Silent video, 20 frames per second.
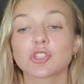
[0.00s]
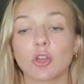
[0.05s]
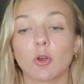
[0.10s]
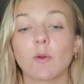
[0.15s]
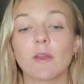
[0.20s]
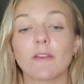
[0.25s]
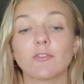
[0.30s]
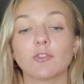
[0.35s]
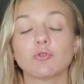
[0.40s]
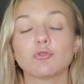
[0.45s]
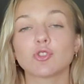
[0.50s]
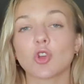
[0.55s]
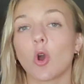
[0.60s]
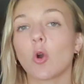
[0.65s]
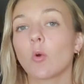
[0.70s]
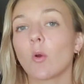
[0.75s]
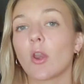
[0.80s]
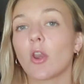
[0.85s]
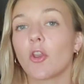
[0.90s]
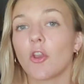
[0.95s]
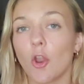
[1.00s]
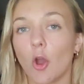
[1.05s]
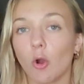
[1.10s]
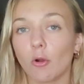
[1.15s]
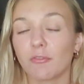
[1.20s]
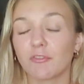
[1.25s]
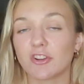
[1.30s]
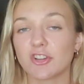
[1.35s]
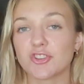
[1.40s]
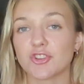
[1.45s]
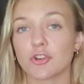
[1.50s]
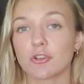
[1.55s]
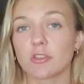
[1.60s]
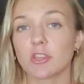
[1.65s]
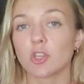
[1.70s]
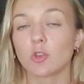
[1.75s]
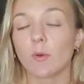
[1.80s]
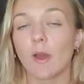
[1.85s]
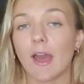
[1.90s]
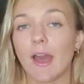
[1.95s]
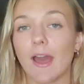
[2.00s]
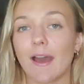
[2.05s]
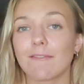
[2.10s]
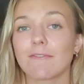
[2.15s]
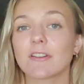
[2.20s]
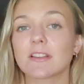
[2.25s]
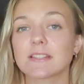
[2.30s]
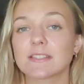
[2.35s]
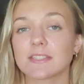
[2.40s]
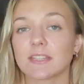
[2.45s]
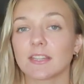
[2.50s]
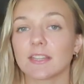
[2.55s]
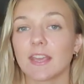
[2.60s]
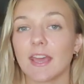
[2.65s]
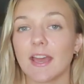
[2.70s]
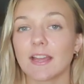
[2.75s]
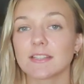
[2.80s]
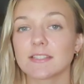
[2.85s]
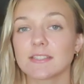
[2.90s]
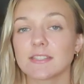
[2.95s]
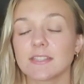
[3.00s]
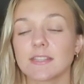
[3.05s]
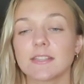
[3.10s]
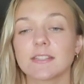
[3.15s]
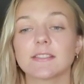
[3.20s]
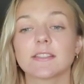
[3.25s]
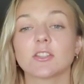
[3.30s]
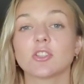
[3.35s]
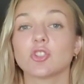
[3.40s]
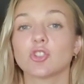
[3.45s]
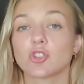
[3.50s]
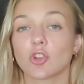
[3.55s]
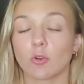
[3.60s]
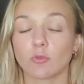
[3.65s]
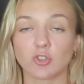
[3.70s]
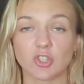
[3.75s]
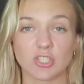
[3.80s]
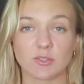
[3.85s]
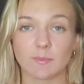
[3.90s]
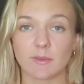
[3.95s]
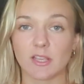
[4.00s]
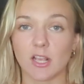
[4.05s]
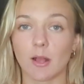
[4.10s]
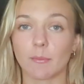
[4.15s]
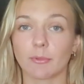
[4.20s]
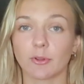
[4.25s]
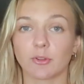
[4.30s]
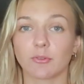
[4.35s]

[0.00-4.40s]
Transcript: So if you don't know for sure that you have celiac disease, then don't just become